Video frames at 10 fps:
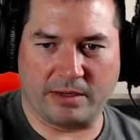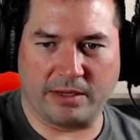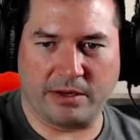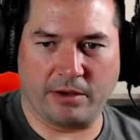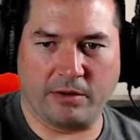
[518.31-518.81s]
You
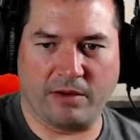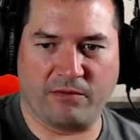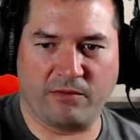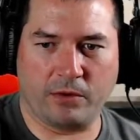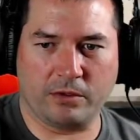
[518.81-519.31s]
know, a
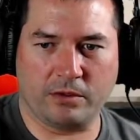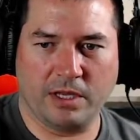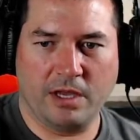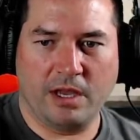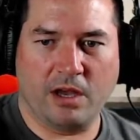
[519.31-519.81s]
full
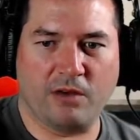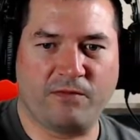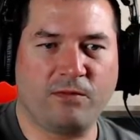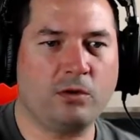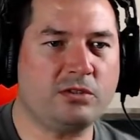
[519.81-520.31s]

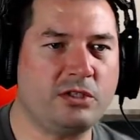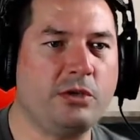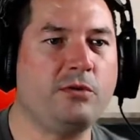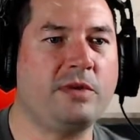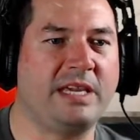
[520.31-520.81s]

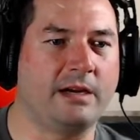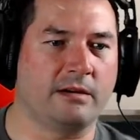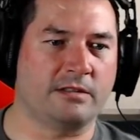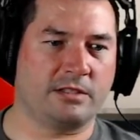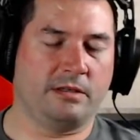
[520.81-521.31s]
2
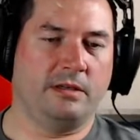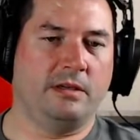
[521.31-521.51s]
years.